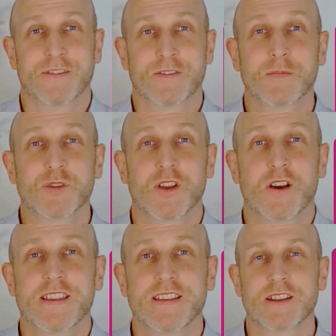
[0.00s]
From
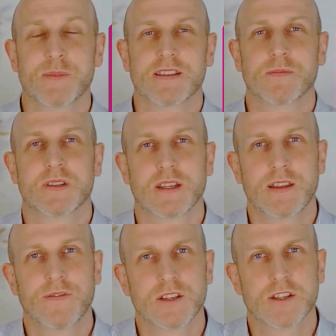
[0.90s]
July, going to be some
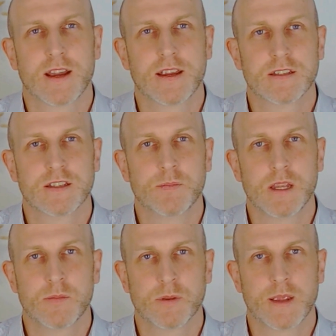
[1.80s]
significant changes to be
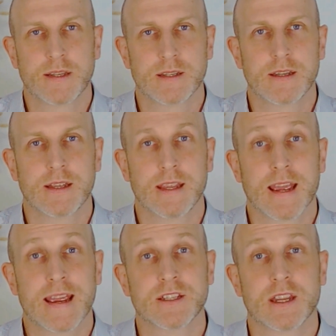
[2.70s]
implemented in the
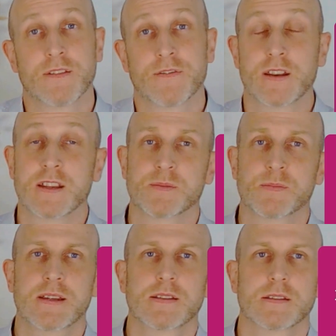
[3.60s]
aged care funding
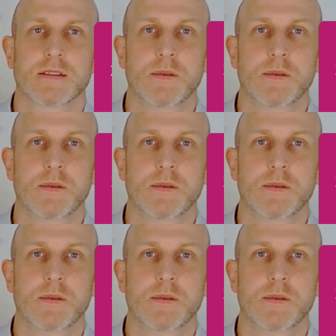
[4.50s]
space,